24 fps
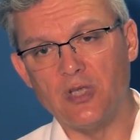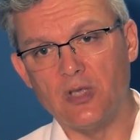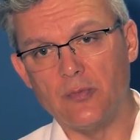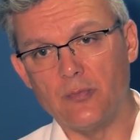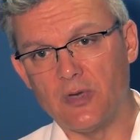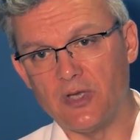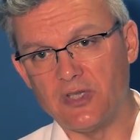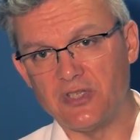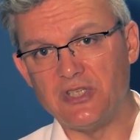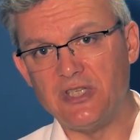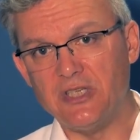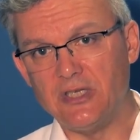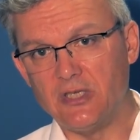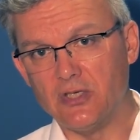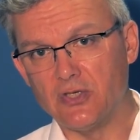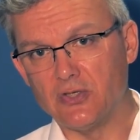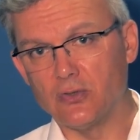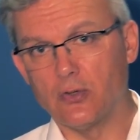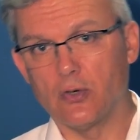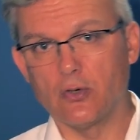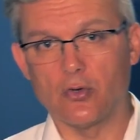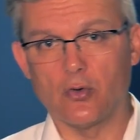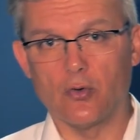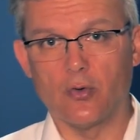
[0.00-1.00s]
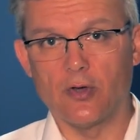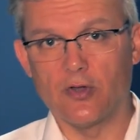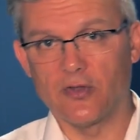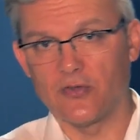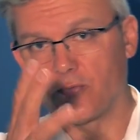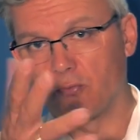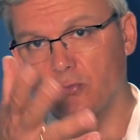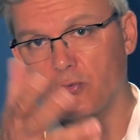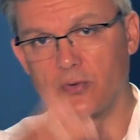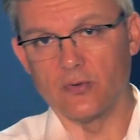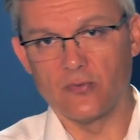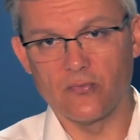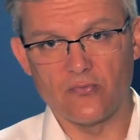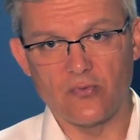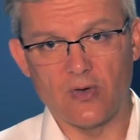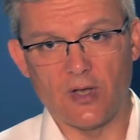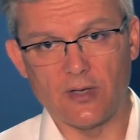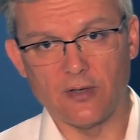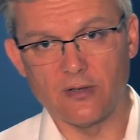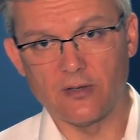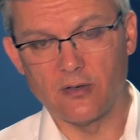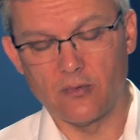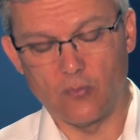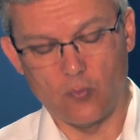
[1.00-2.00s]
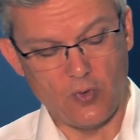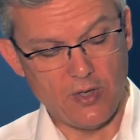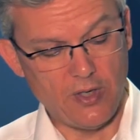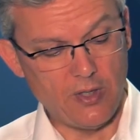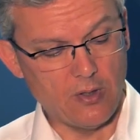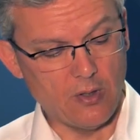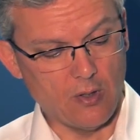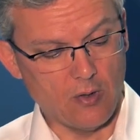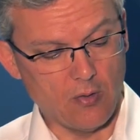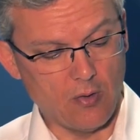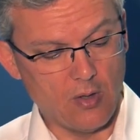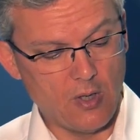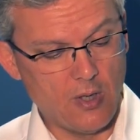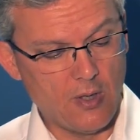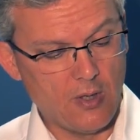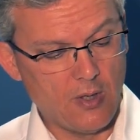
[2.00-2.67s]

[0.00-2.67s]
and my seat is not going through the front window.